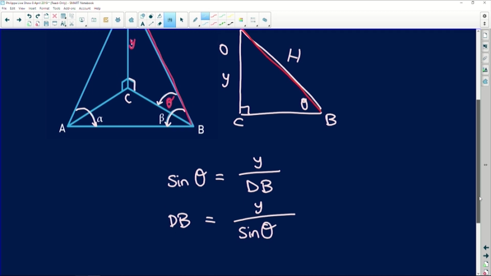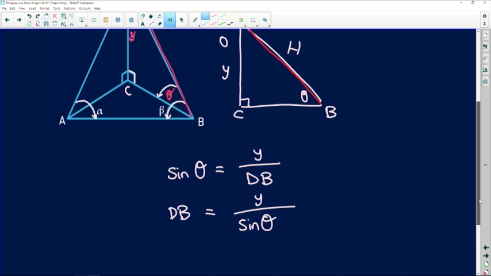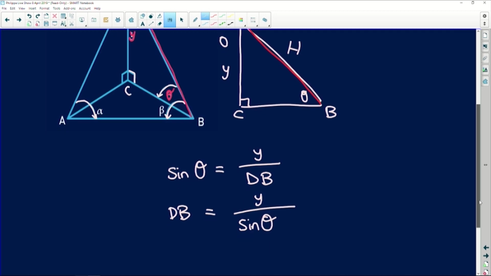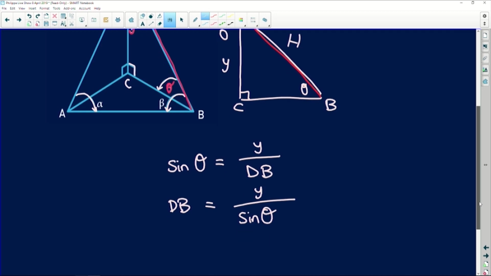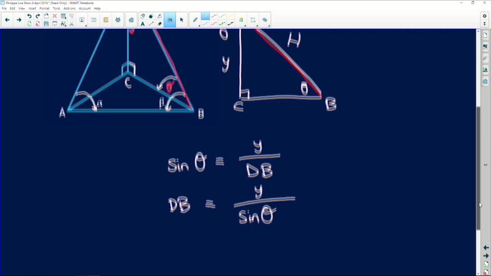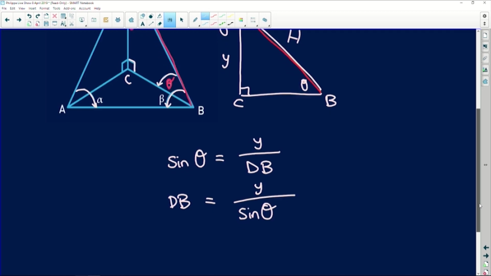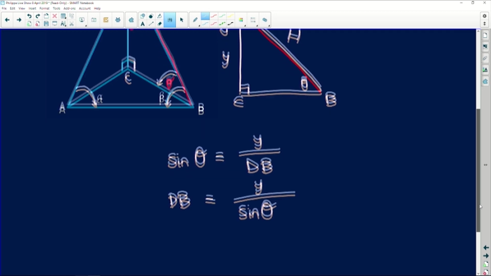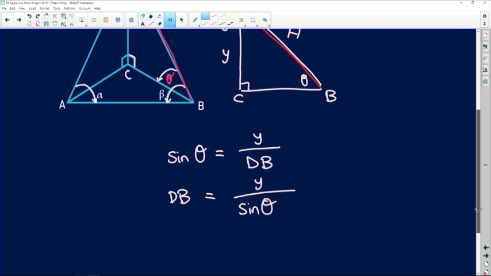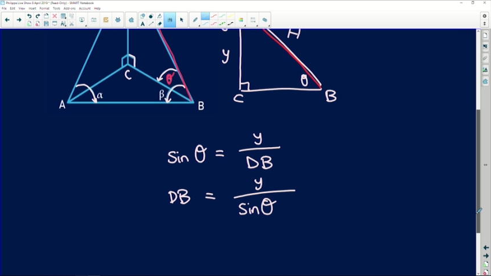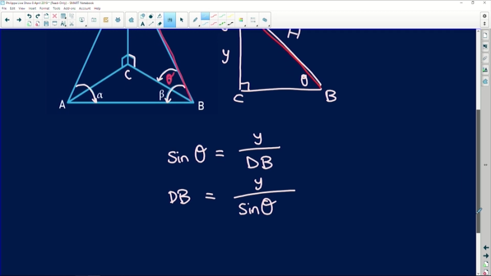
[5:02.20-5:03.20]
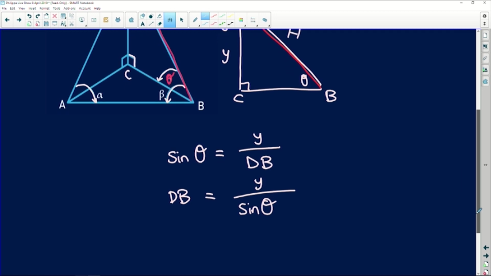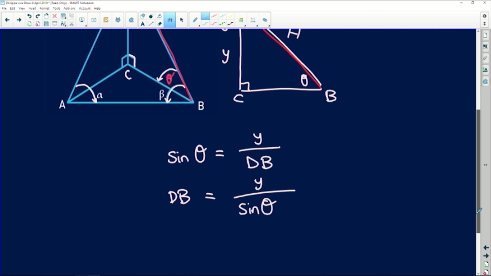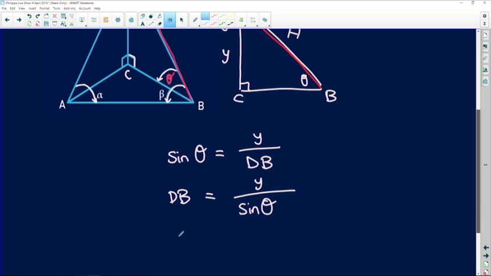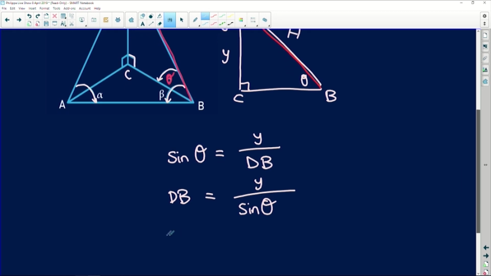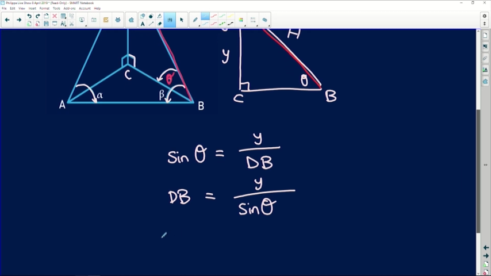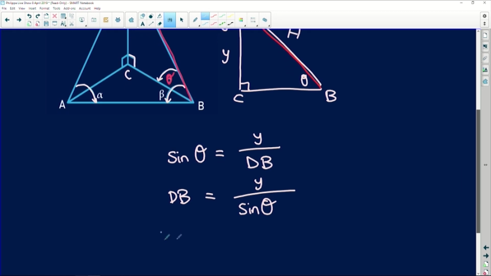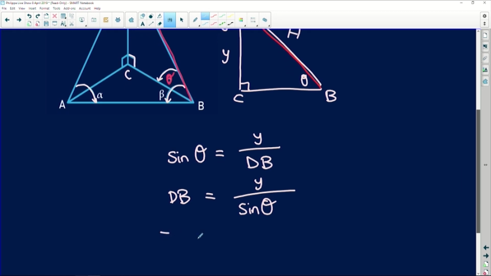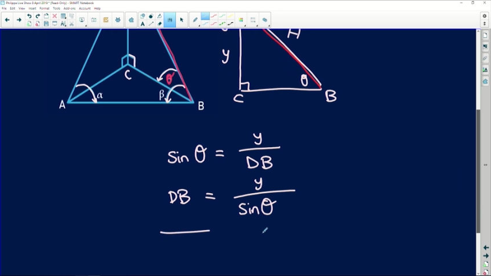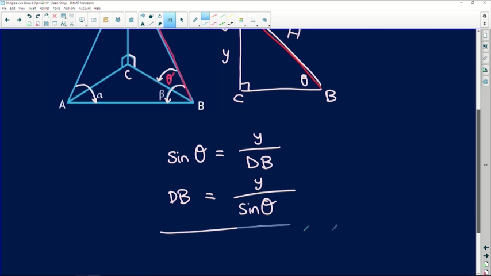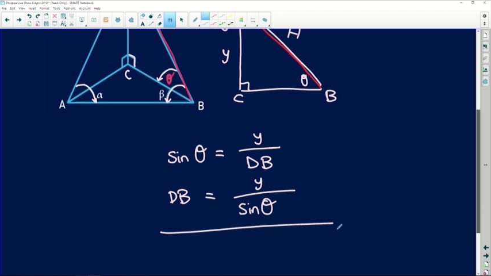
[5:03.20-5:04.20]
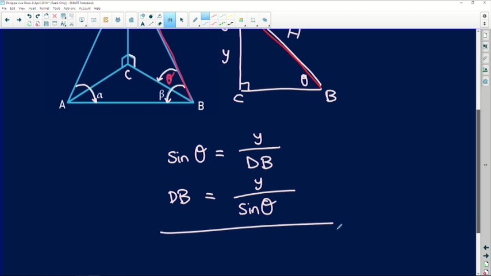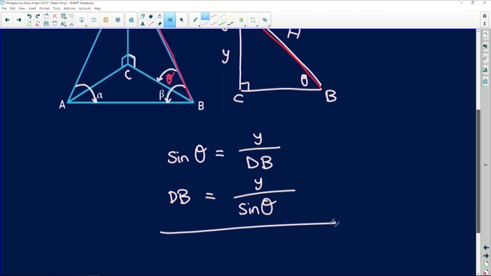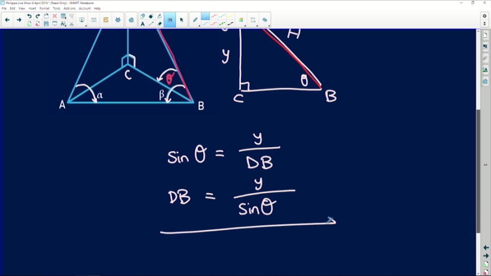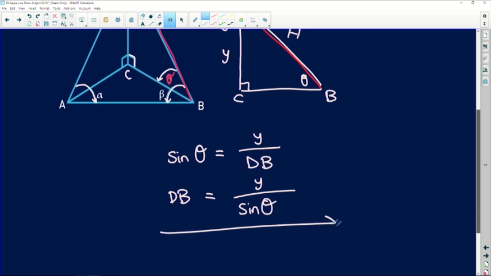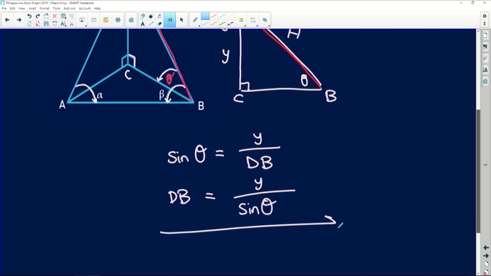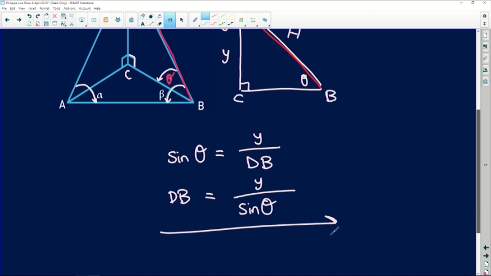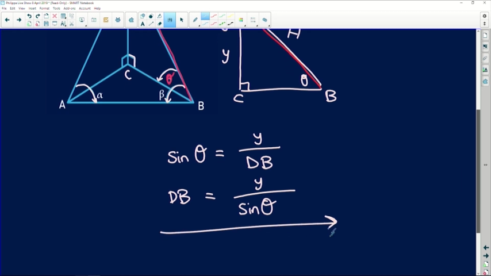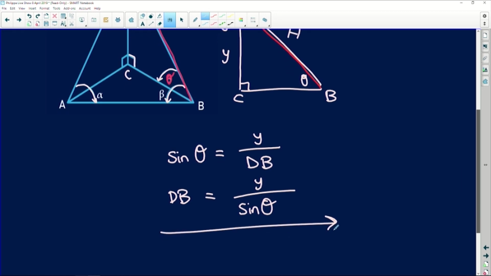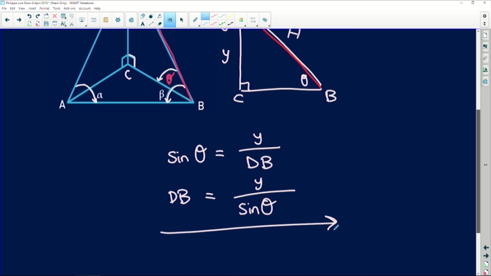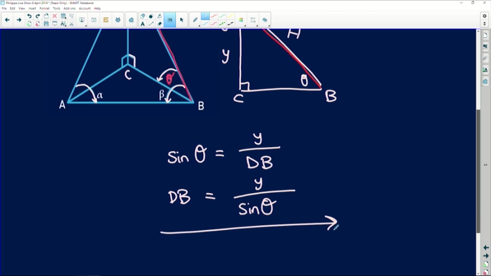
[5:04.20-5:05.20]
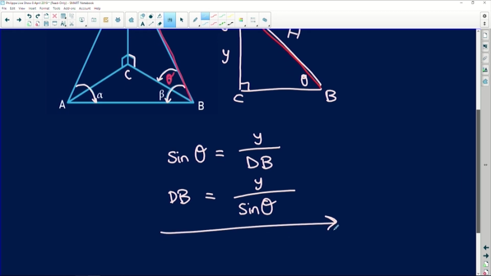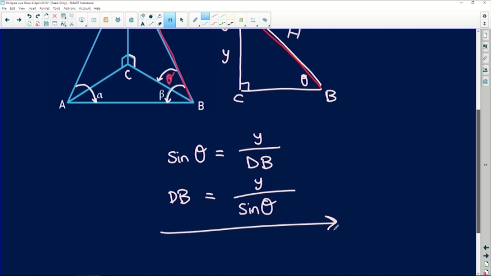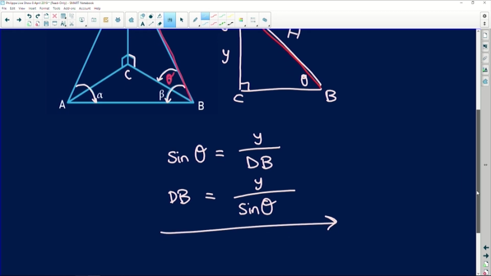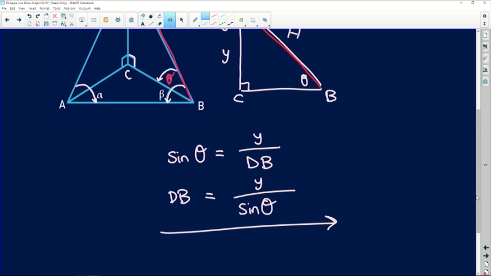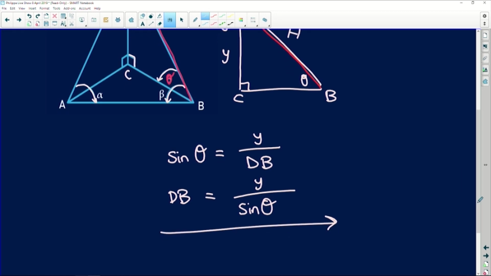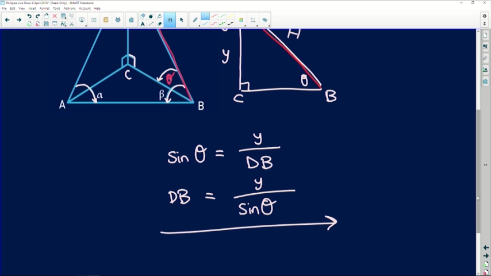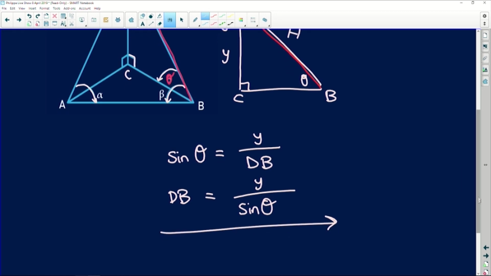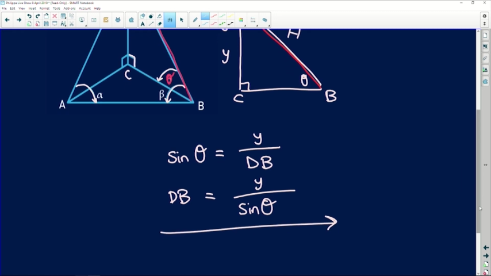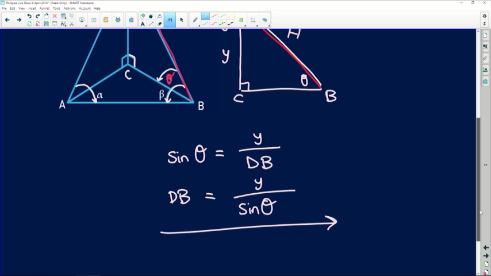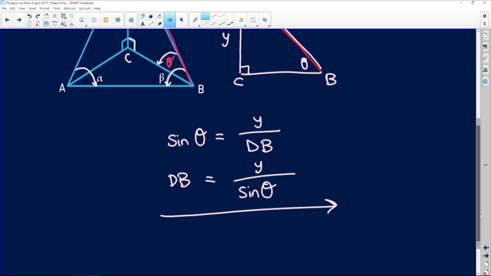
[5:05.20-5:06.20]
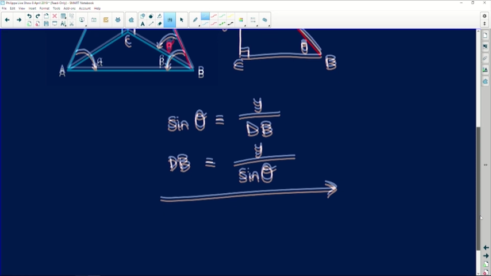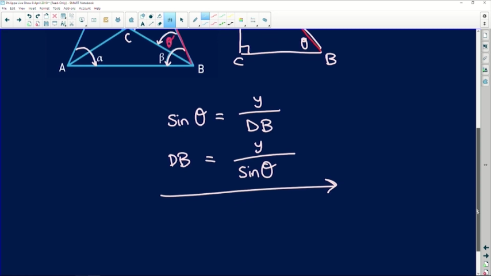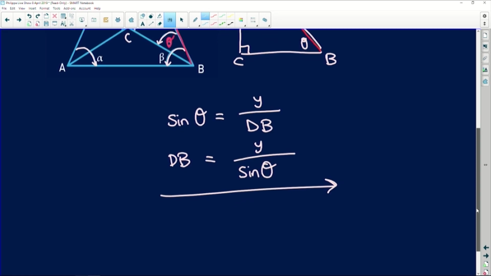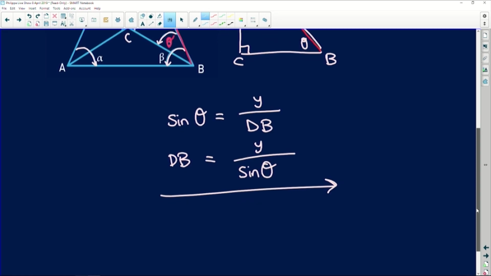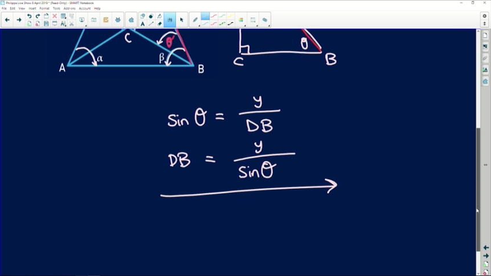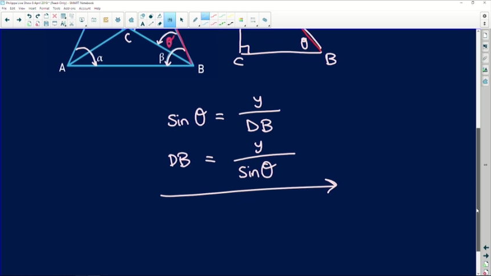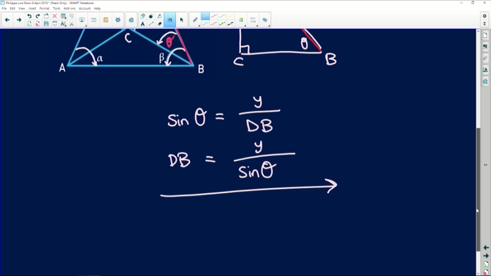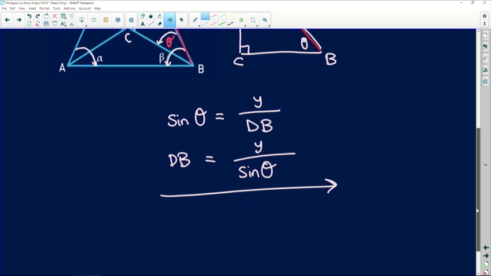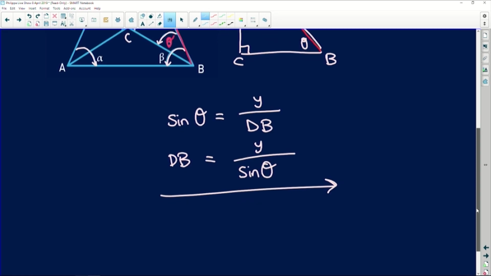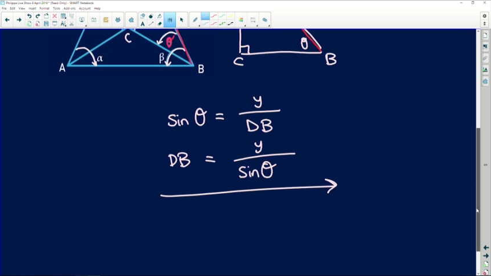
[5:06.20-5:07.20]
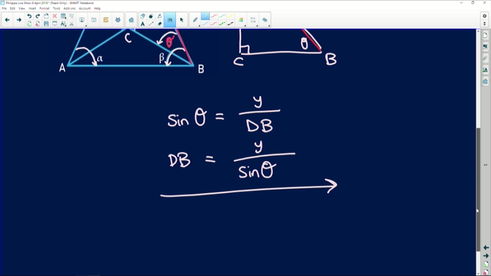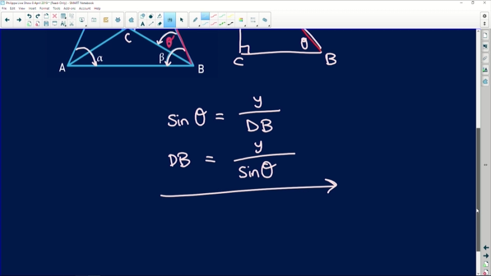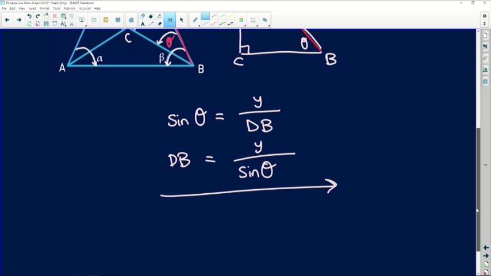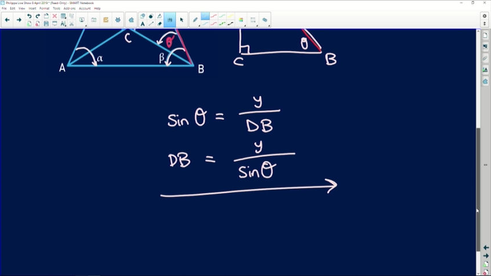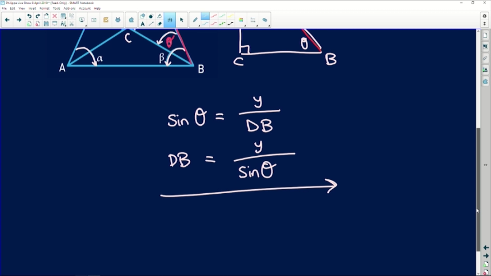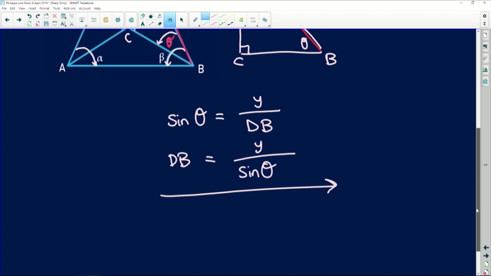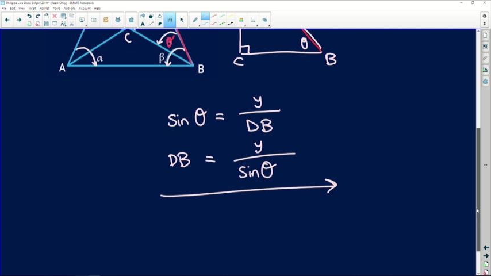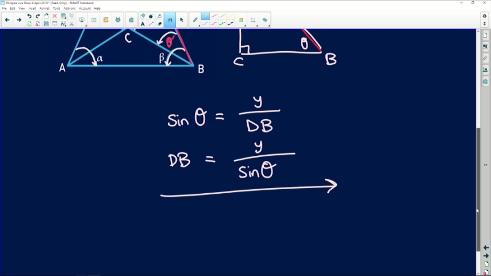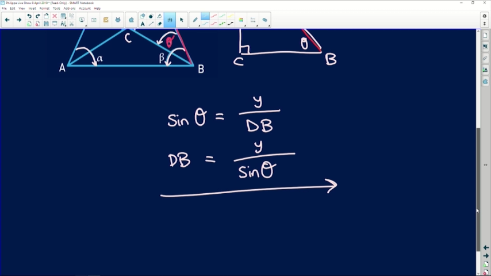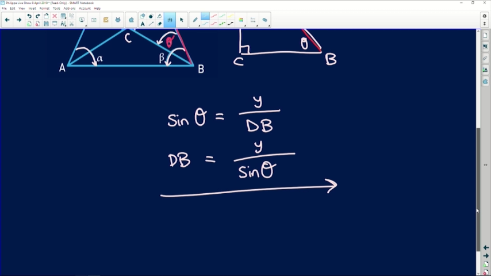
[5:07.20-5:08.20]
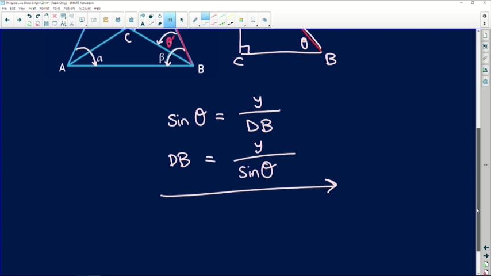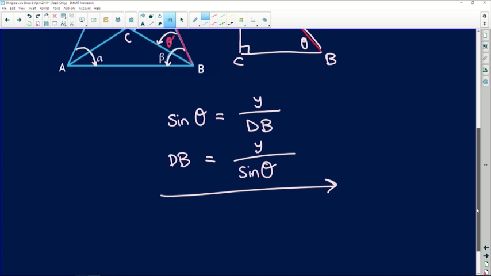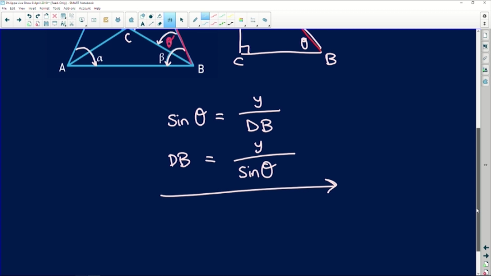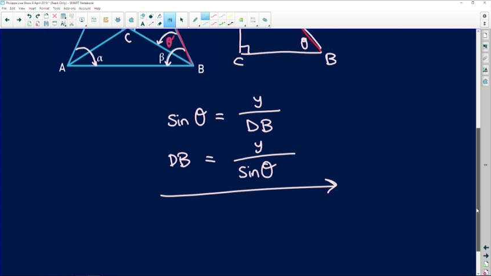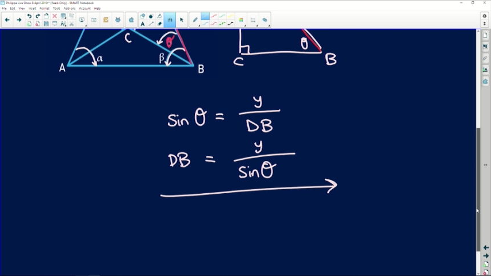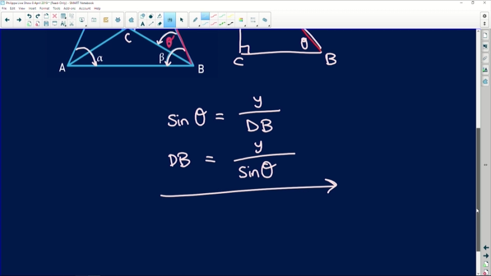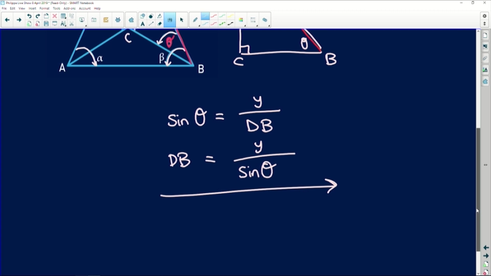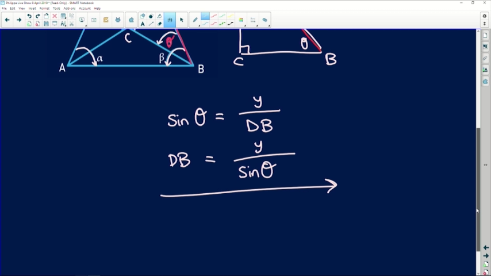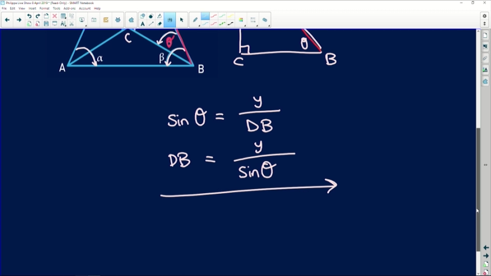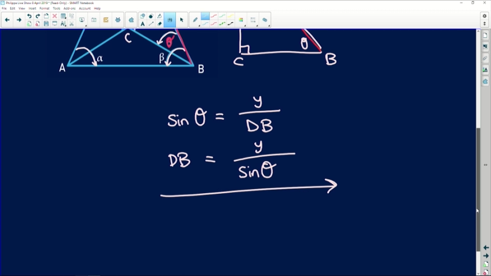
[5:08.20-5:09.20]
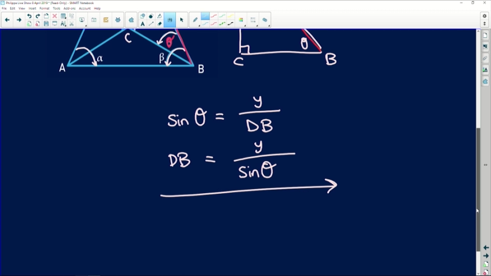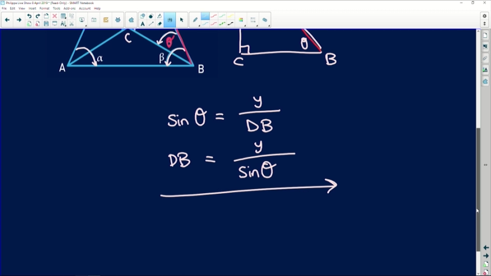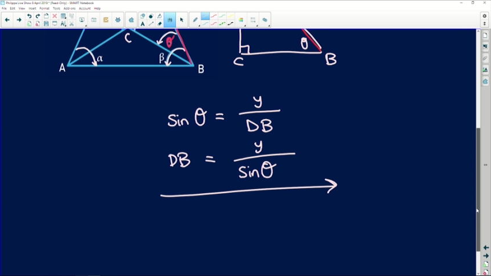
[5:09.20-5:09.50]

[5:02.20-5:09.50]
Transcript: [unreadable: no face in view]